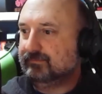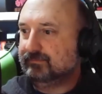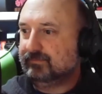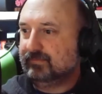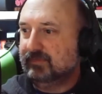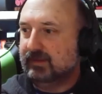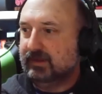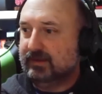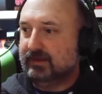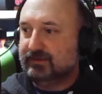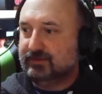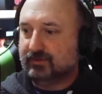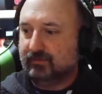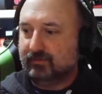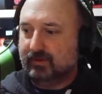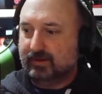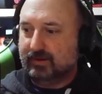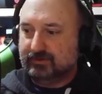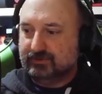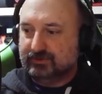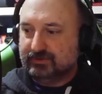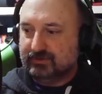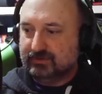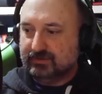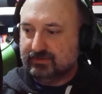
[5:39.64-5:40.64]

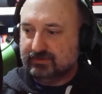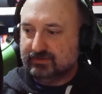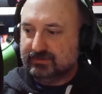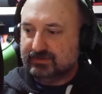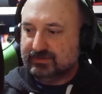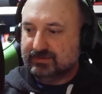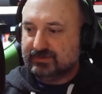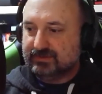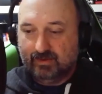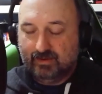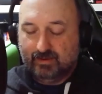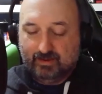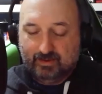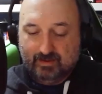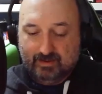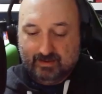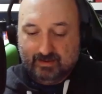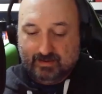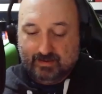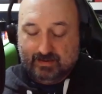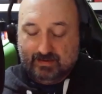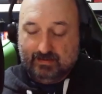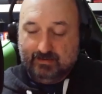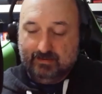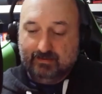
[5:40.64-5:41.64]
iterations,
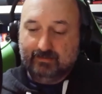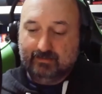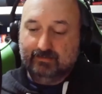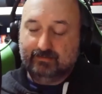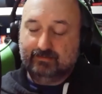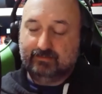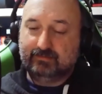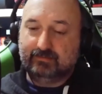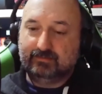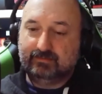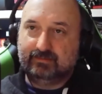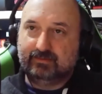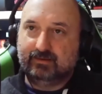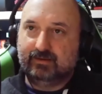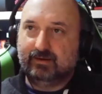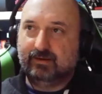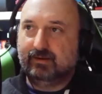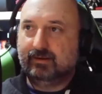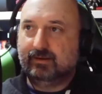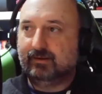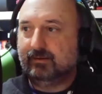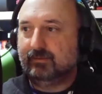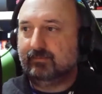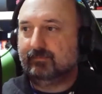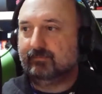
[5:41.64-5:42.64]
and
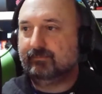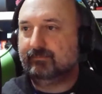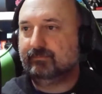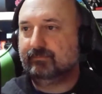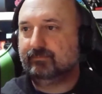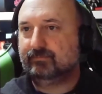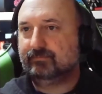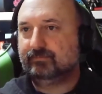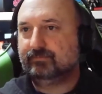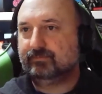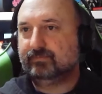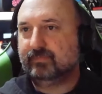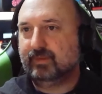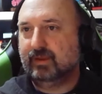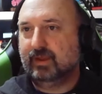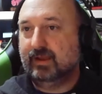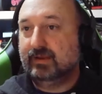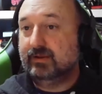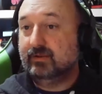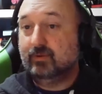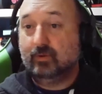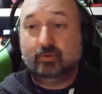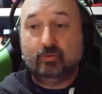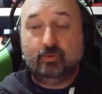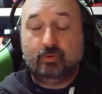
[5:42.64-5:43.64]

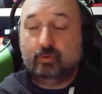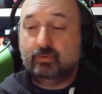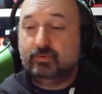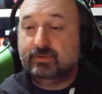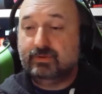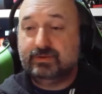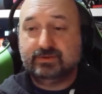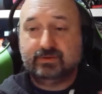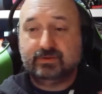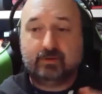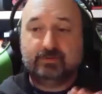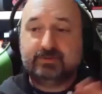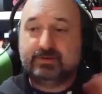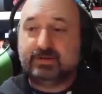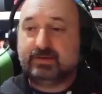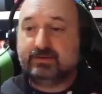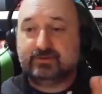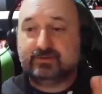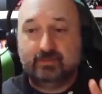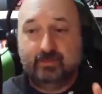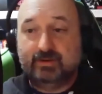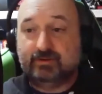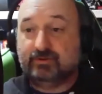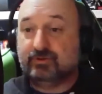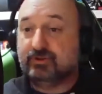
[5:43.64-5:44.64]
all these contacts
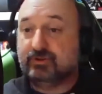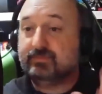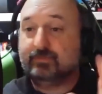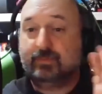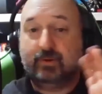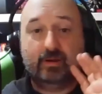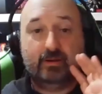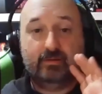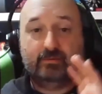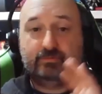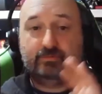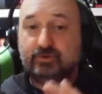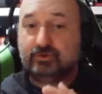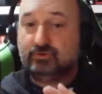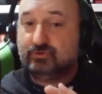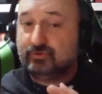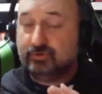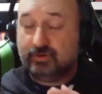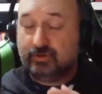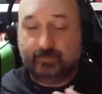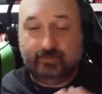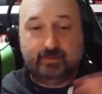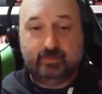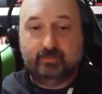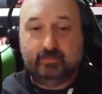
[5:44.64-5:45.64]
were made just by
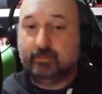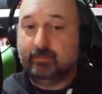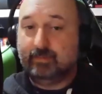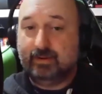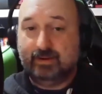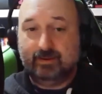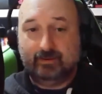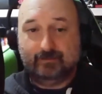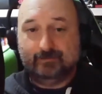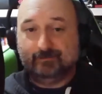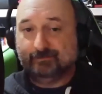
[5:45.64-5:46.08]
dropping them a mail.